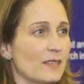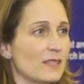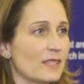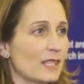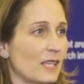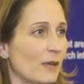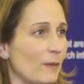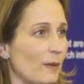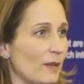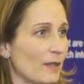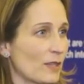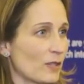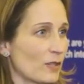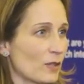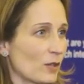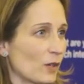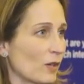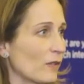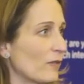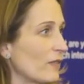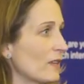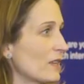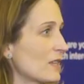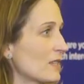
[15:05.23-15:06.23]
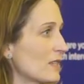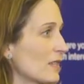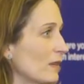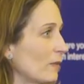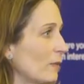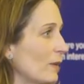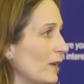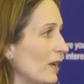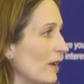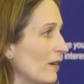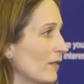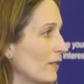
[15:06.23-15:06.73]
skimming the surface,
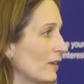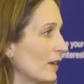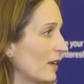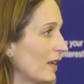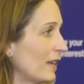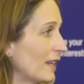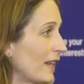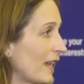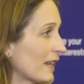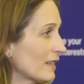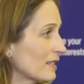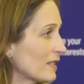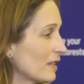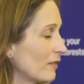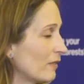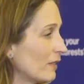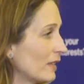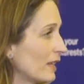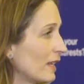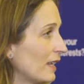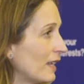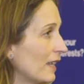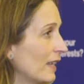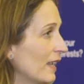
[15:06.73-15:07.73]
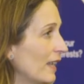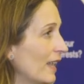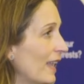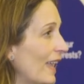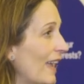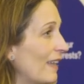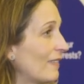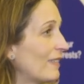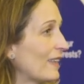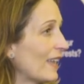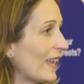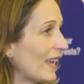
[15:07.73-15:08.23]
and we have a, an activity
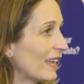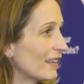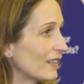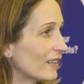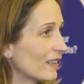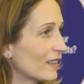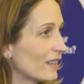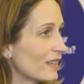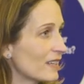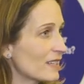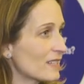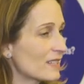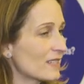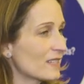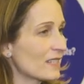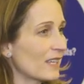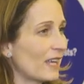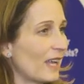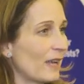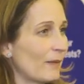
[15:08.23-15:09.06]
at the end of this.